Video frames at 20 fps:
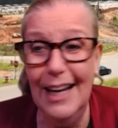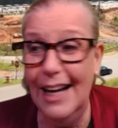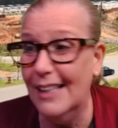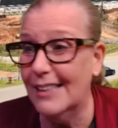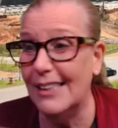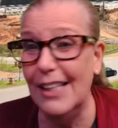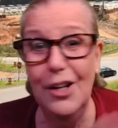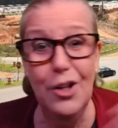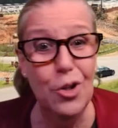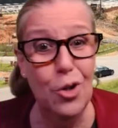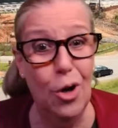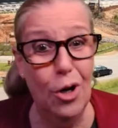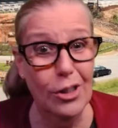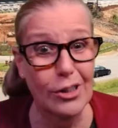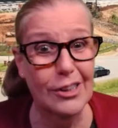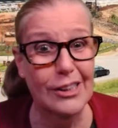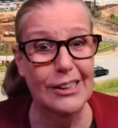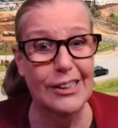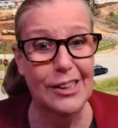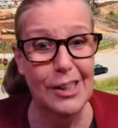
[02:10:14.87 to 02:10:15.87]
I say I lost
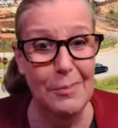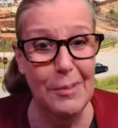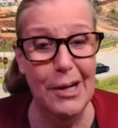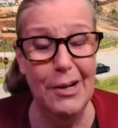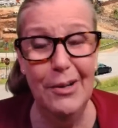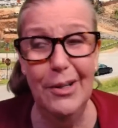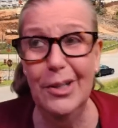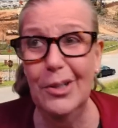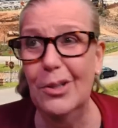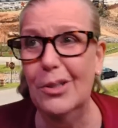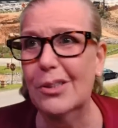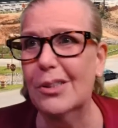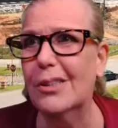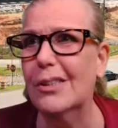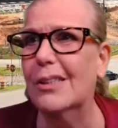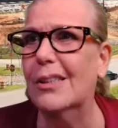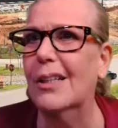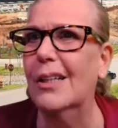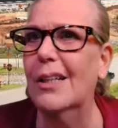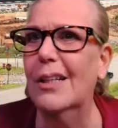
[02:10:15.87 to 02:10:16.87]
it. Somehow I lost it
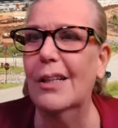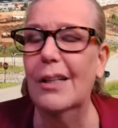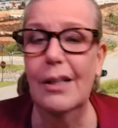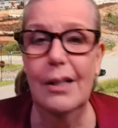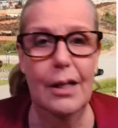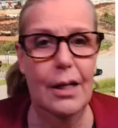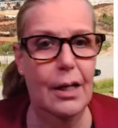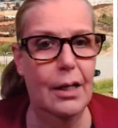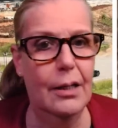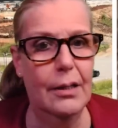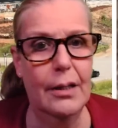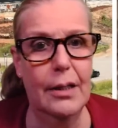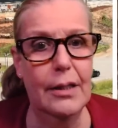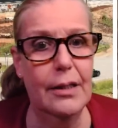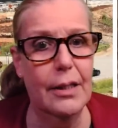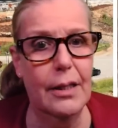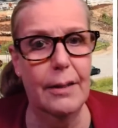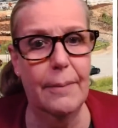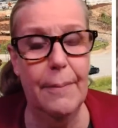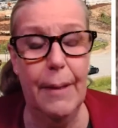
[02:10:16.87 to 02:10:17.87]
and, it,
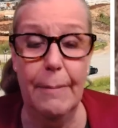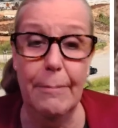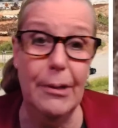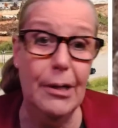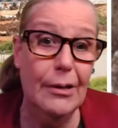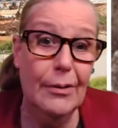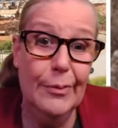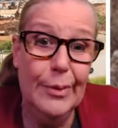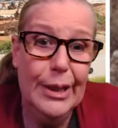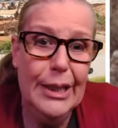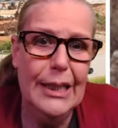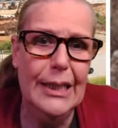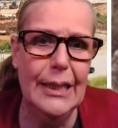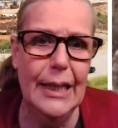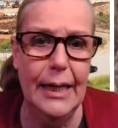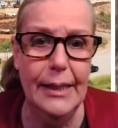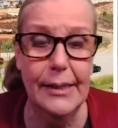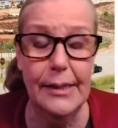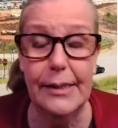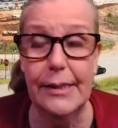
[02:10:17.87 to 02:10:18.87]
and I'm really
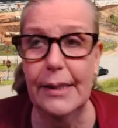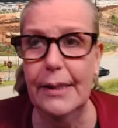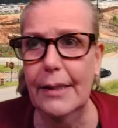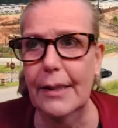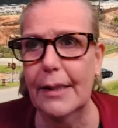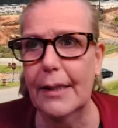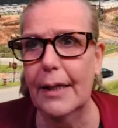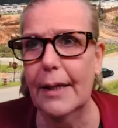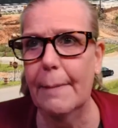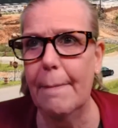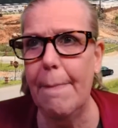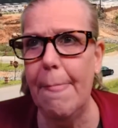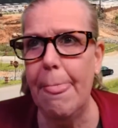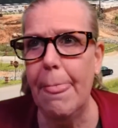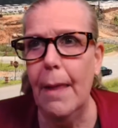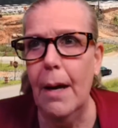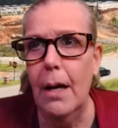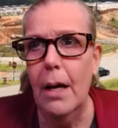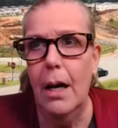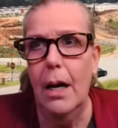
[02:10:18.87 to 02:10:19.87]
glad to see it again.
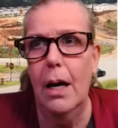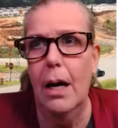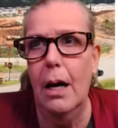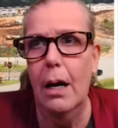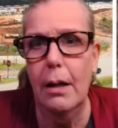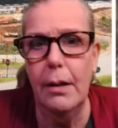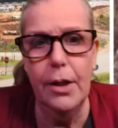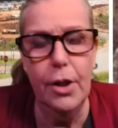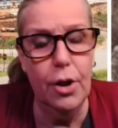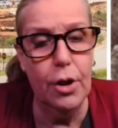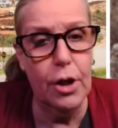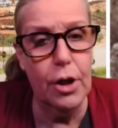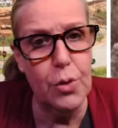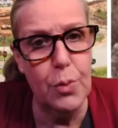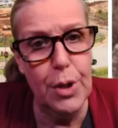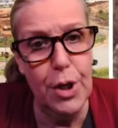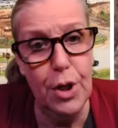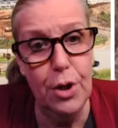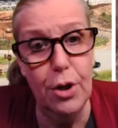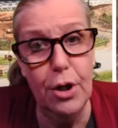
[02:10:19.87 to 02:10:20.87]
Uh, you know, because when
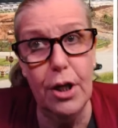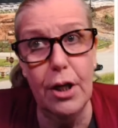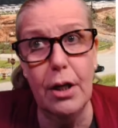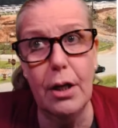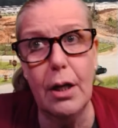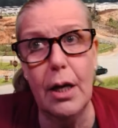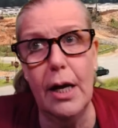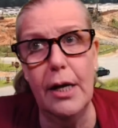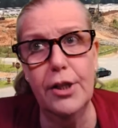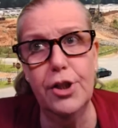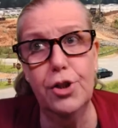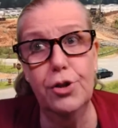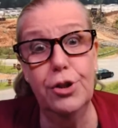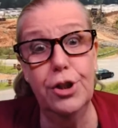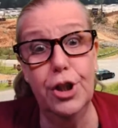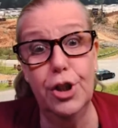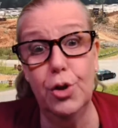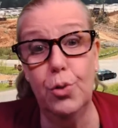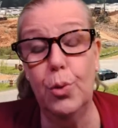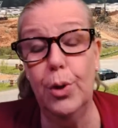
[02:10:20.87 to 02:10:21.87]
you look at a case you
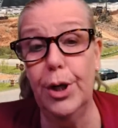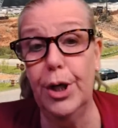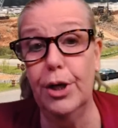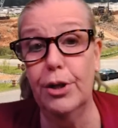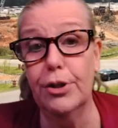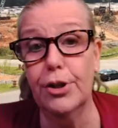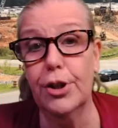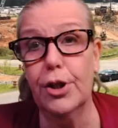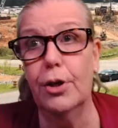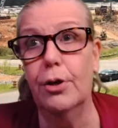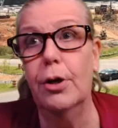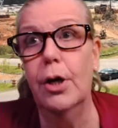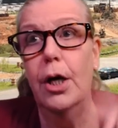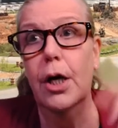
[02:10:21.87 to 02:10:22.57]
did 20 years ago,